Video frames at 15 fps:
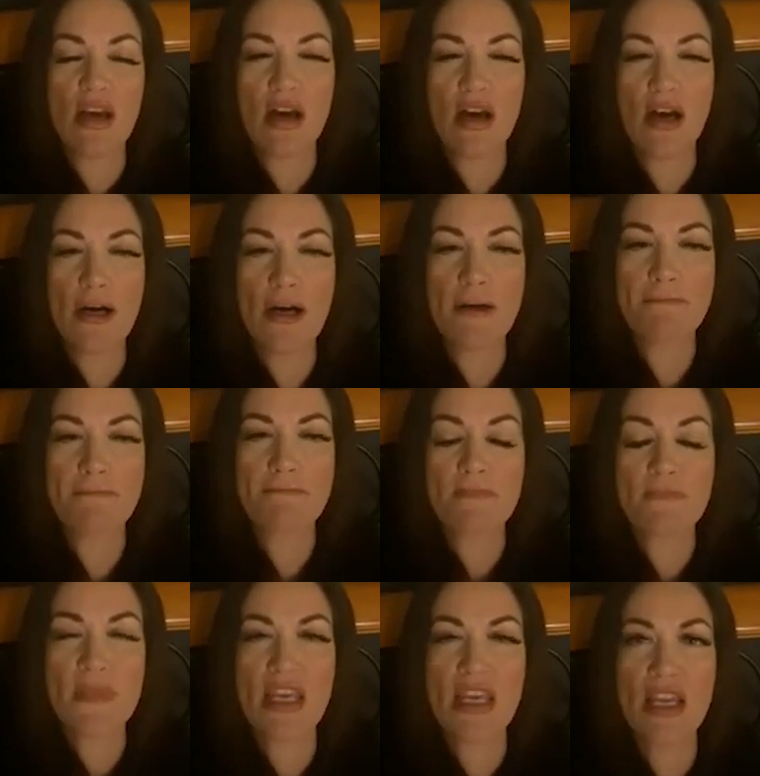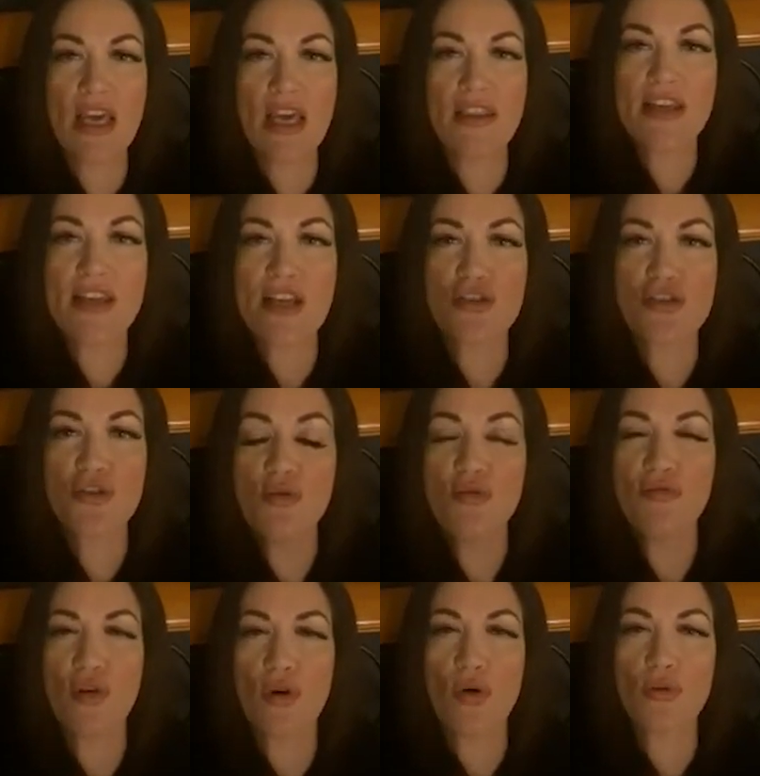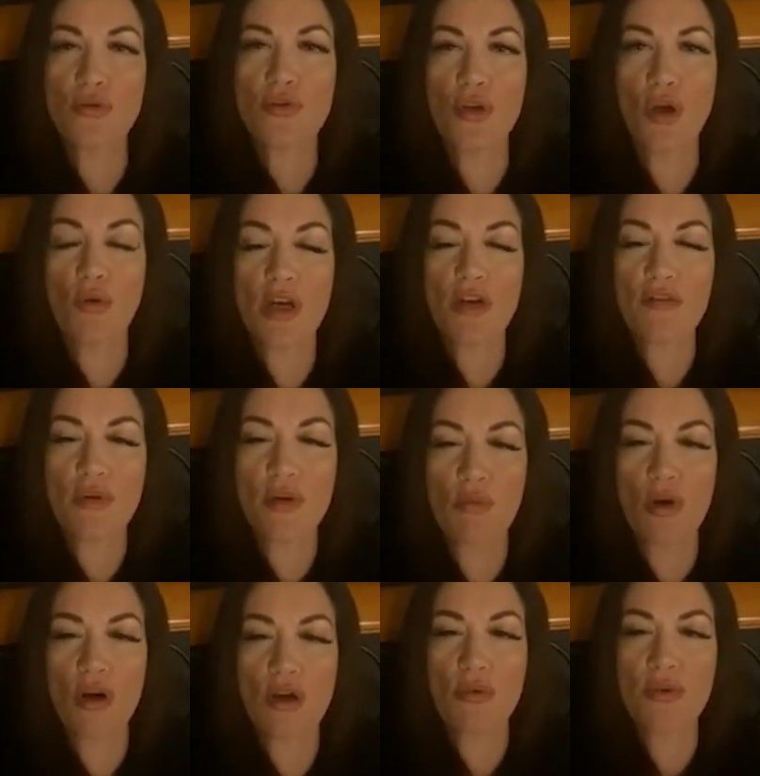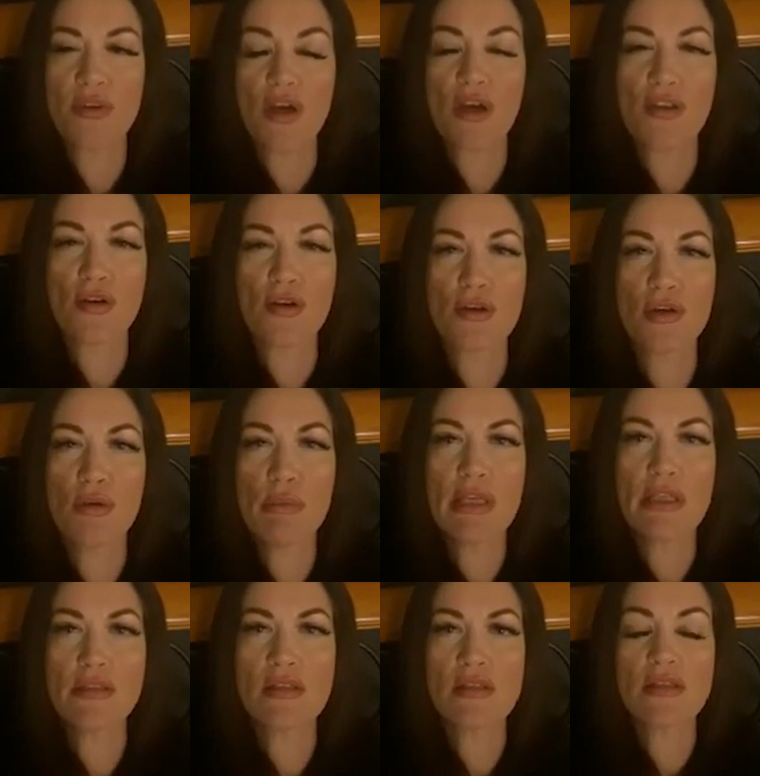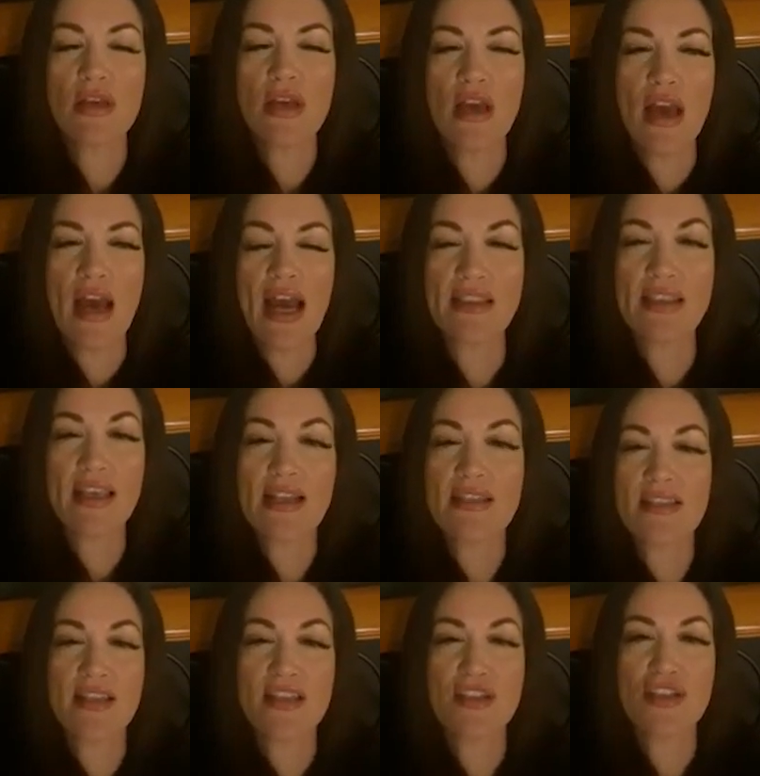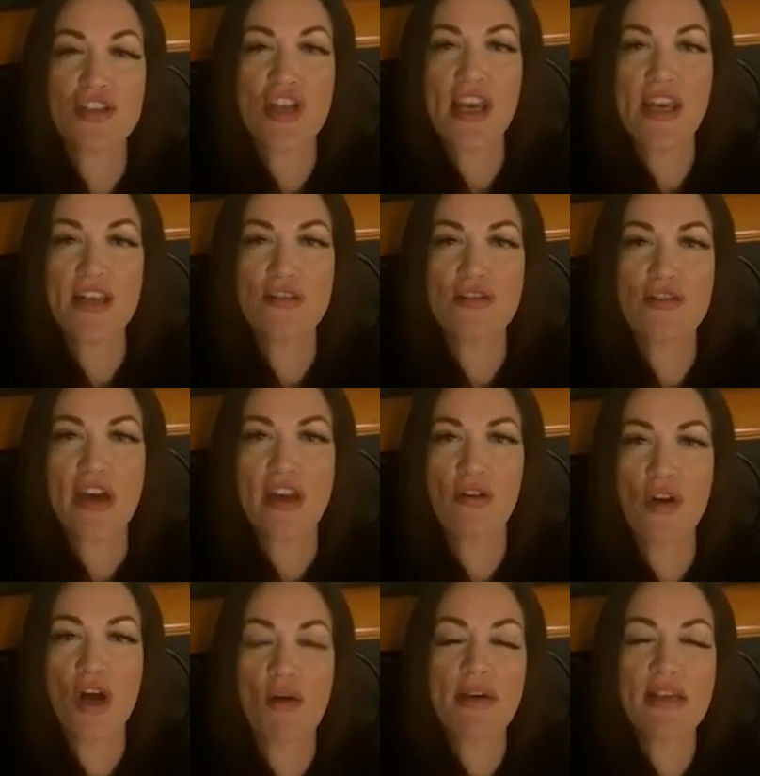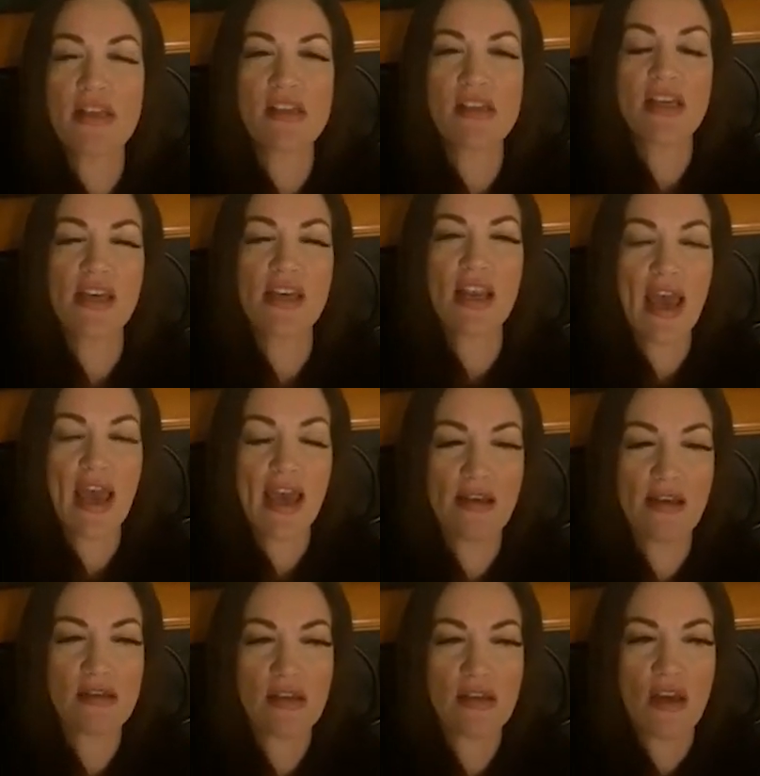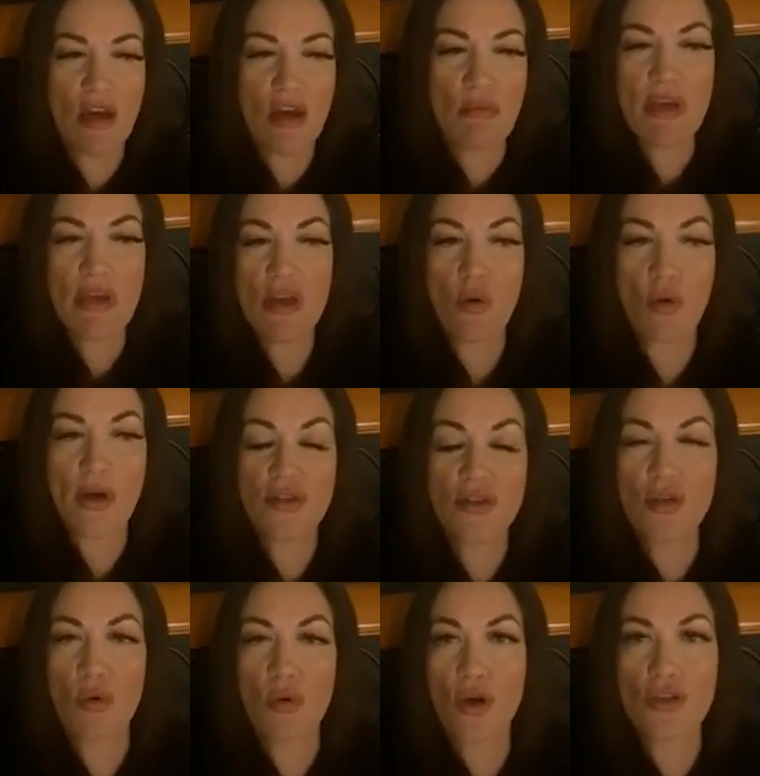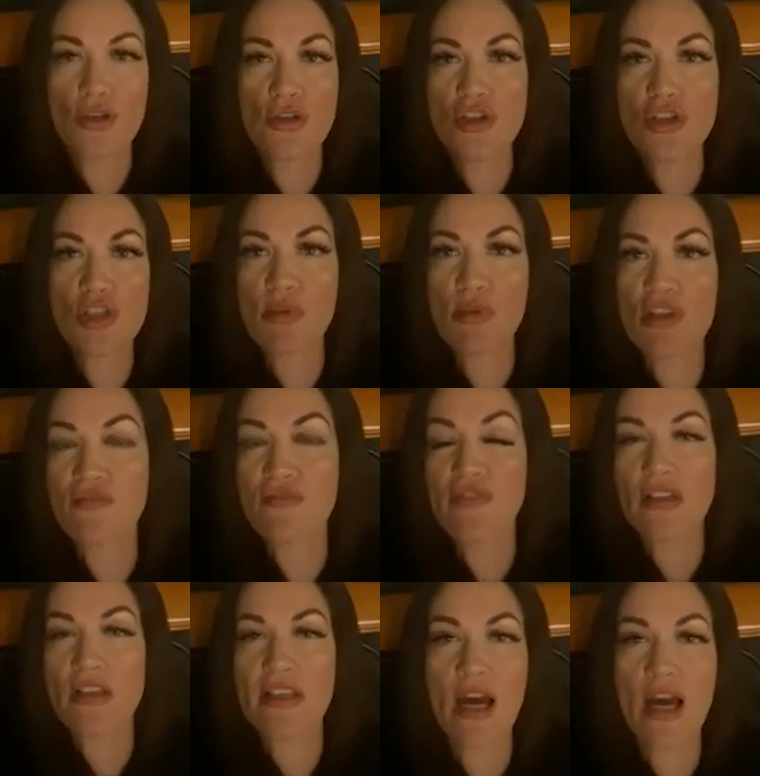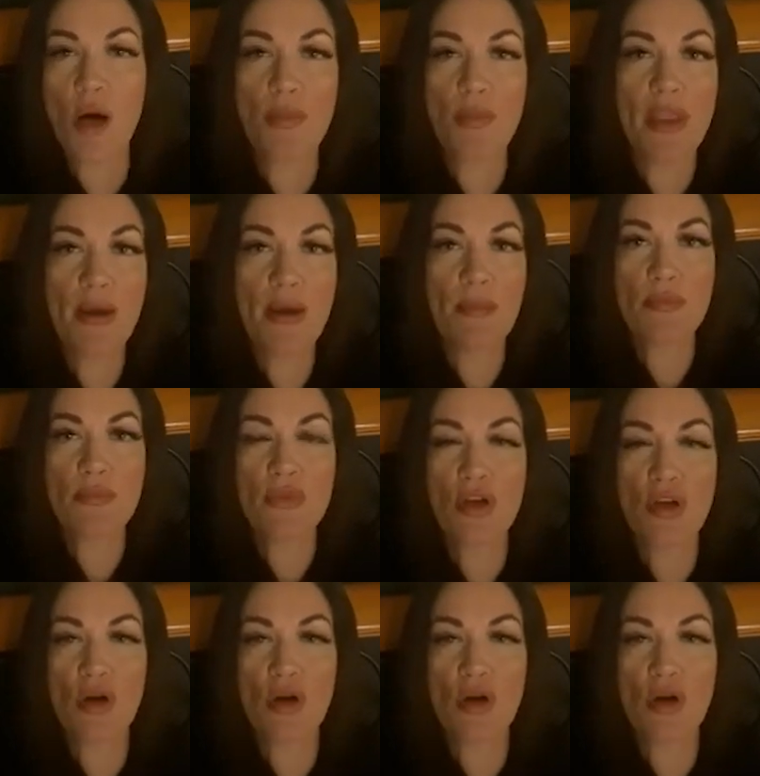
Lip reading: And I think it's twofold. Whenever we work with other humans, I think it's an exchange. I don't always see it as me going to work to just specifically help them.